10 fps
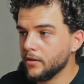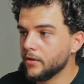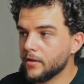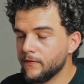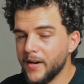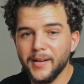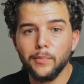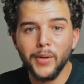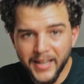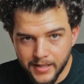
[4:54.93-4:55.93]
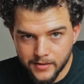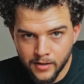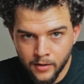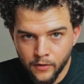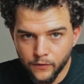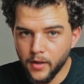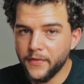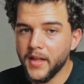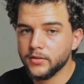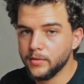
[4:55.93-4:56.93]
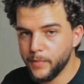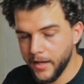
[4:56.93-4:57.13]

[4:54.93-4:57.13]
you can find a plate for 1,000